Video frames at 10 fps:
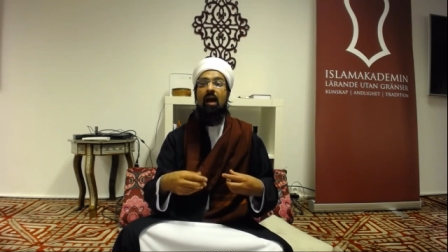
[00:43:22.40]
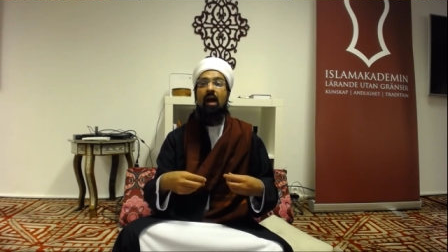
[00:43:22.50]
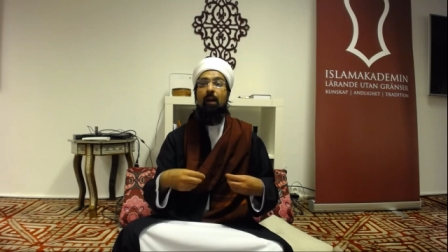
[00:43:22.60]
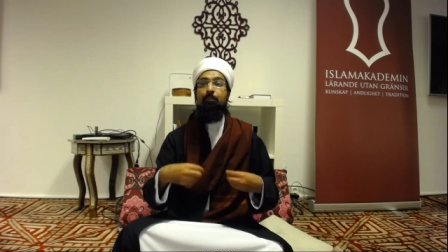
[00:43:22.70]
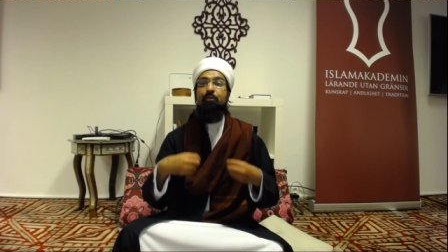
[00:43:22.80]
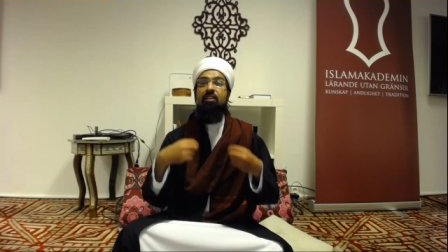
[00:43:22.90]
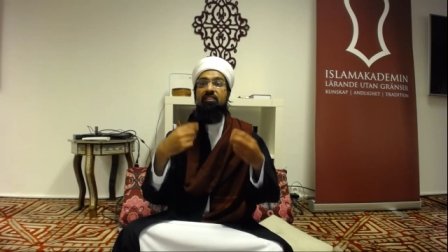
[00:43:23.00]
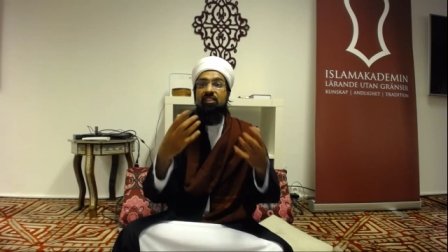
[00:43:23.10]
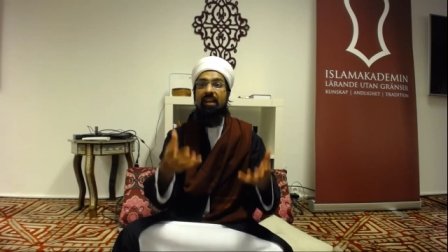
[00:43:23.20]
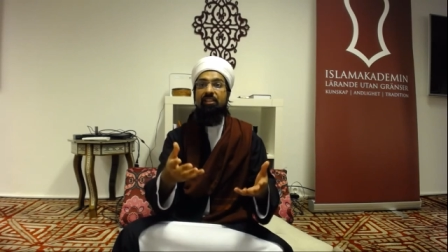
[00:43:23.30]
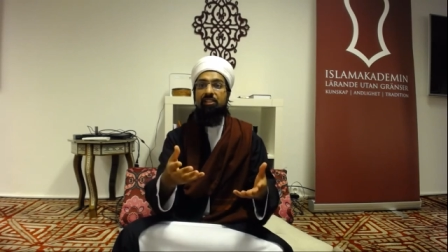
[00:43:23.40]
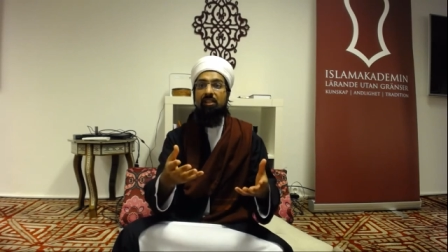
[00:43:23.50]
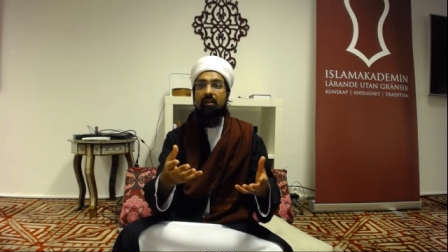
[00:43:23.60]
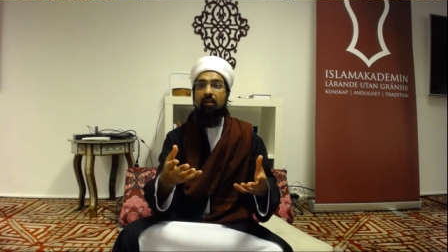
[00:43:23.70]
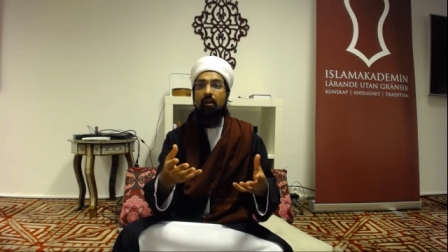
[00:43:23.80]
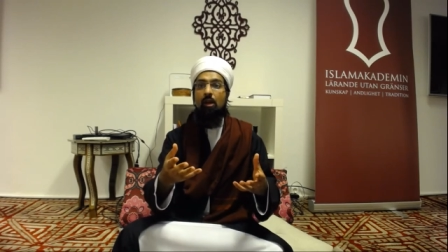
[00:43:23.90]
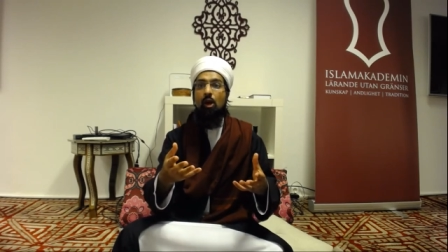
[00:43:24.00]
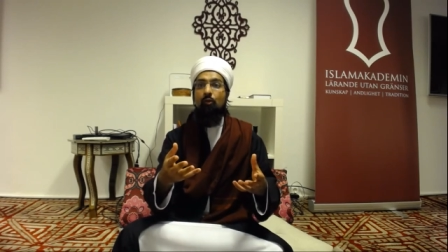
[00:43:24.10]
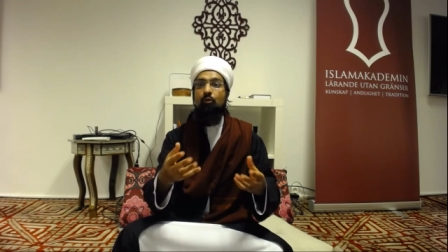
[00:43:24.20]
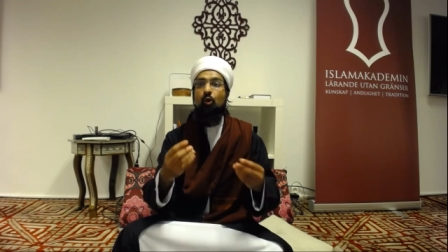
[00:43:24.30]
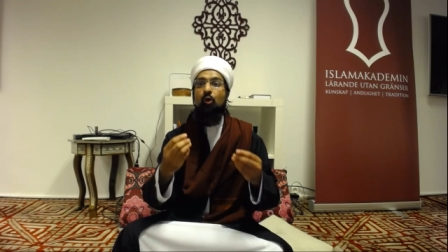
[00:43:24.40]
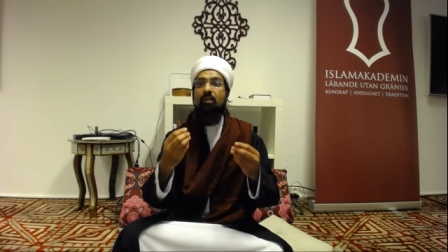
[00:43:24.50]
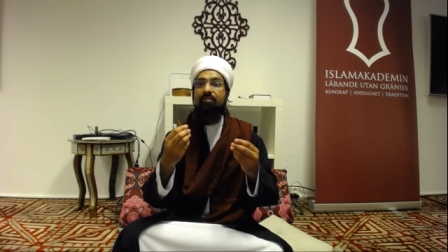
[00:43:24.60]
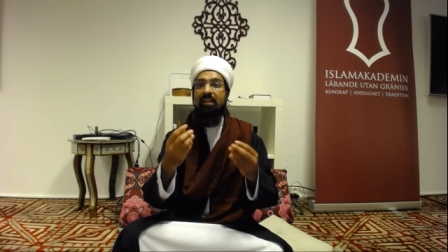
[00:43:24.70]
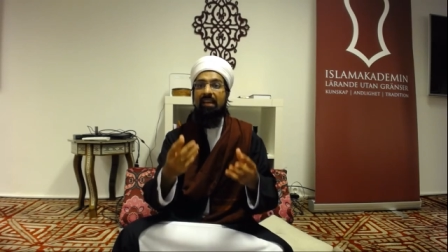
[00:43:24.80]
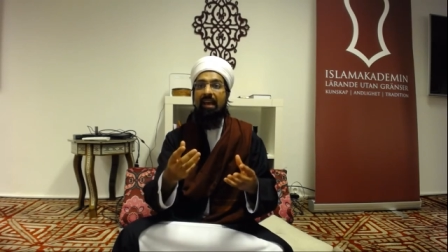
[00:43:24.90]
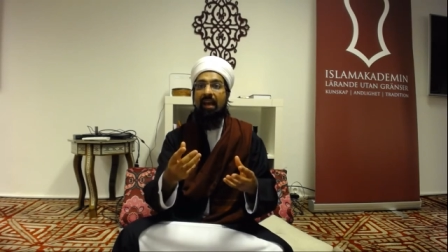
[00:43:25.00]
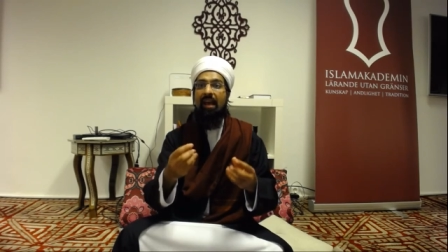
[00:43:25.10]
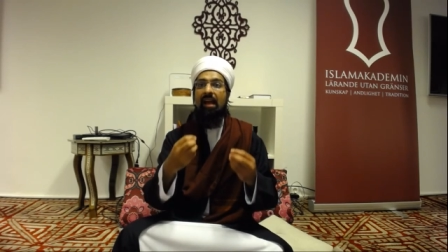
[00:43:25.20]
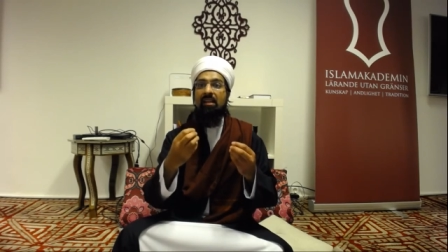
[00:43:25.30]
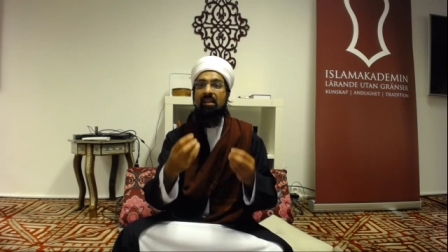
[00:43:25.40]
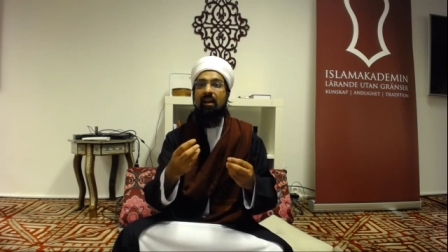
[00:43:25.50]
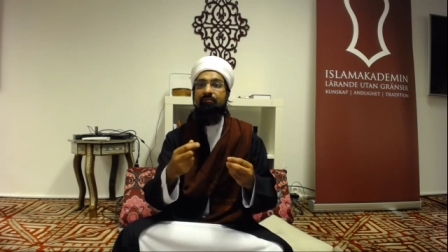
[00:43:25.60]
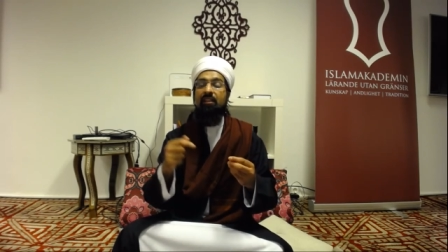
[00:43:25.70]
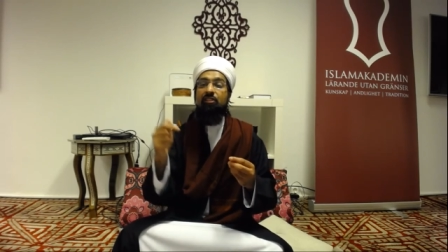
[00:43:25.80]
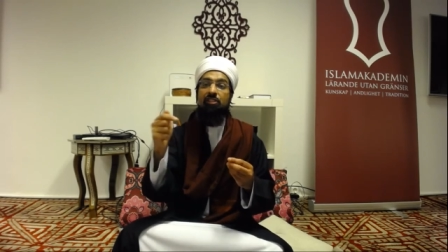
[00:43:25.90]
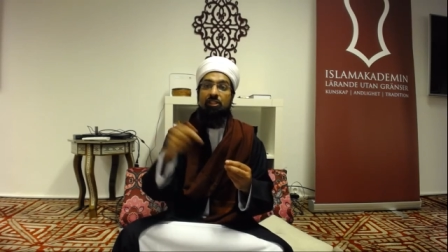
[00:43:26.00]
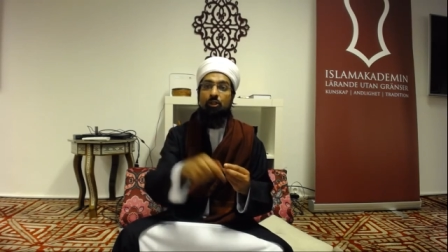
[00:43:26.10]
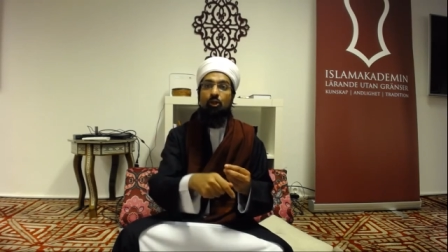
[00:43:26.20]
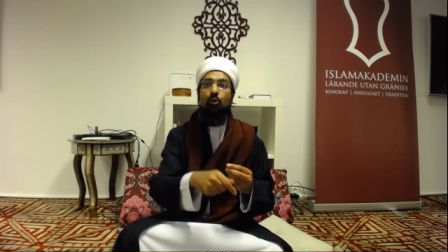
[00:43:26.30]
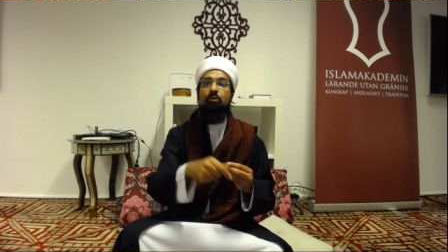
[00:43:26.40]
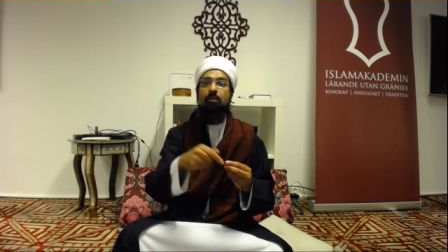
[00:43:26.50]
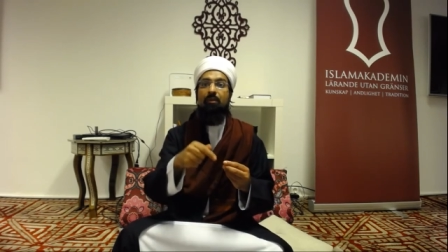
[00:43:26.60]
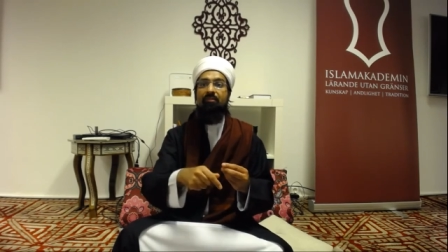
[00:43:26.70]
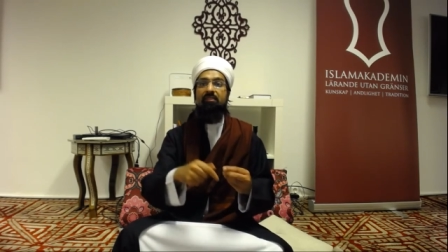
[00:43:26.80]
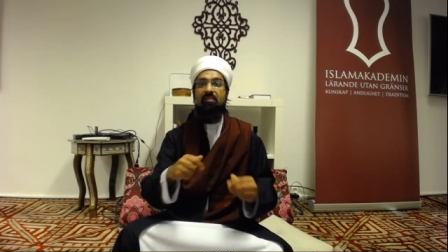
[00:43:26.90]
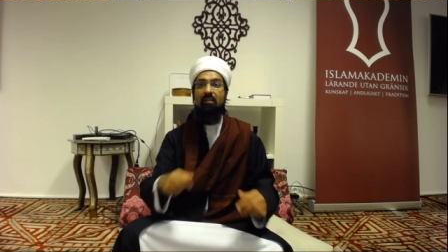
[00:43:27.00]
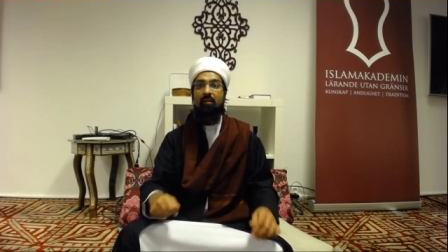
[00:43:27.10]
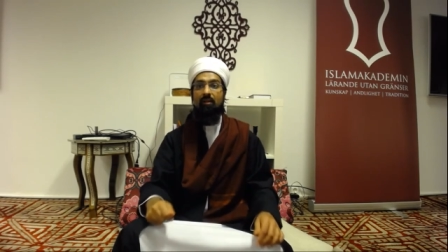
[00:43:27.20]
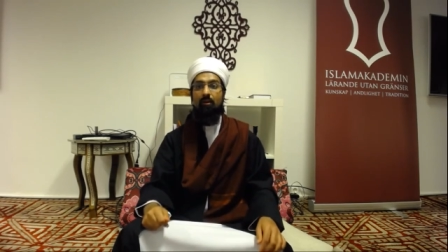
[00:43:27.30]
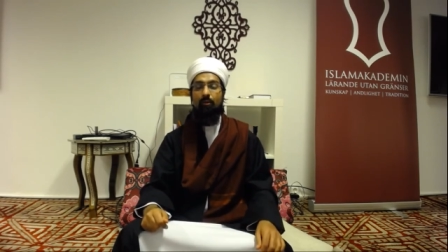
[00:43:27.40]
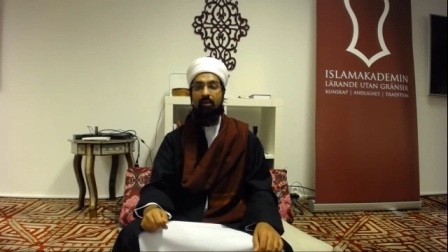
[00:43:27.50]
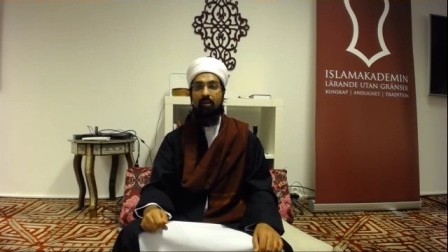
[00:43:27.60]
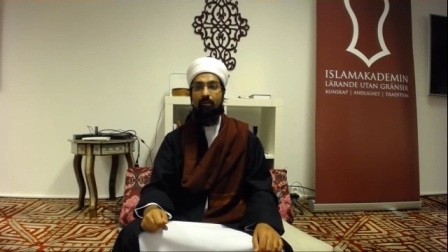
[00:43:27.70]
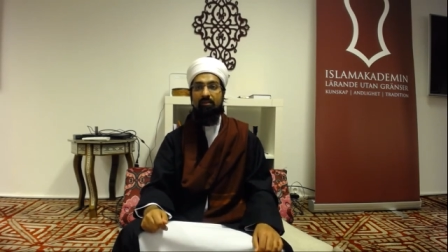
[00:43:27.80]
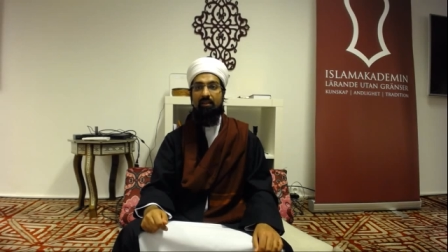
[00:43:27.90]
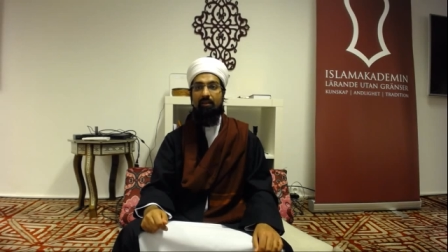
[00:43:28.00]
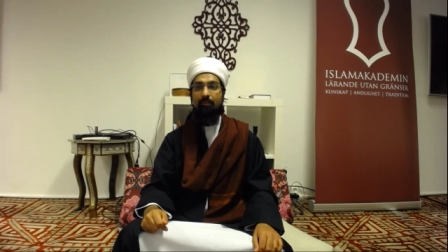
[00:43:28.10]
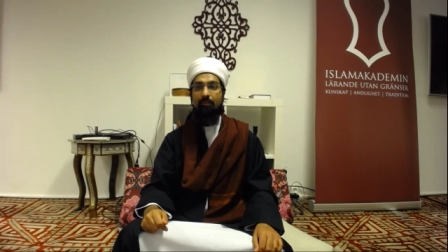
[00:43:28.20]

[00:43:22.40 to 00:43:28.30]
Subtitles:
appreciation for all of the care and love that she showed the Prophet sallallahu alaihi wasallam.